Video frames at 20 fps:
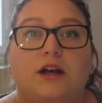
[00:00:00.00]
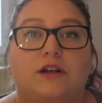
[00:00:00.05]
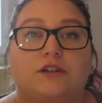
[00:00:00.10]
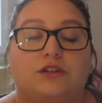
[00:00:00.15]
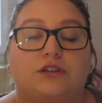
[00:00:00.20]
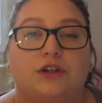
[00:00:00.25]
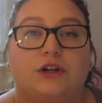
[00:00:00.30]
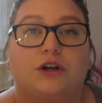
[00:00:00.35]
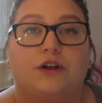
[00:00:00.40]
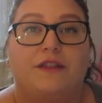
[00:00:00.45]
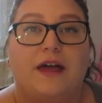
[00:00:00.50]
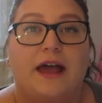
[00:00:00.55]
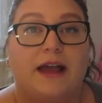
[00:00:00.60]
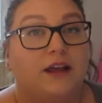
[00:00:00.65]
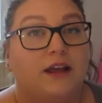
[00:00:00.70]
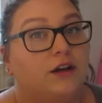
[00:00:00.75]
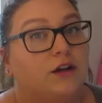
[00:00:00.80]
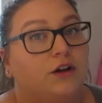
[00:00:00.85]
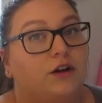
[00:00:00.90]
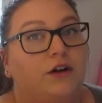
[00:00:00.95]
So
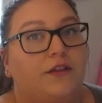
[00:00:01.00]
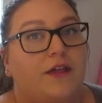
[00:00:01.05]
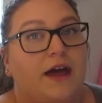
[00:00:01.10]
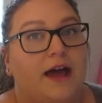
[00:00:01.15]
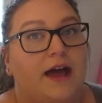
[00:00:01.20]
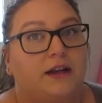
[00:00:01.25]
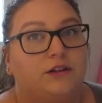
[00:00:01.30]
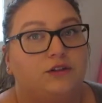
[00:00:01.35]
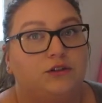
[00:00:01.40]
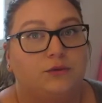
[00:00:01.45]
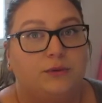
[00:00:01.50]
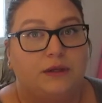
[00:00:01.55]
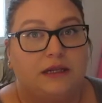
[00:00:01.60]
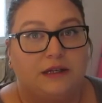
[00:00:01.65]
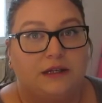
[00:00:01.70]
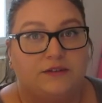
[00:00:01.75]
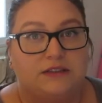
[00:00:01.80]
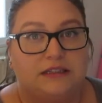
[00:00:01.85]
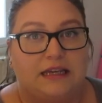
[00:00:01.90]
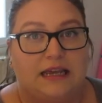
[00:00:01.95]
they're going to go there and do a
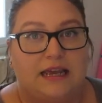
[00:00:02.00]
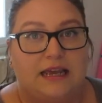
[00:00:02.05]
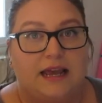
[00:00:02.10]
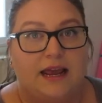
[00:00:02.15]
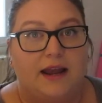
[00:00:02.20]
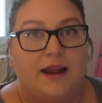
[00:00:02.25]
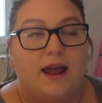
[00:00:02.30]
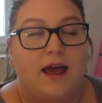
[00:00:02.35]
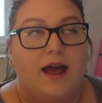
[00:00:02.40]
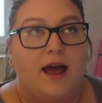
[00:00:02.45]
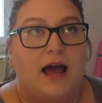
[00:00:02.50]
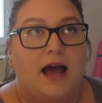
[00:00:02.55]
week of skiing.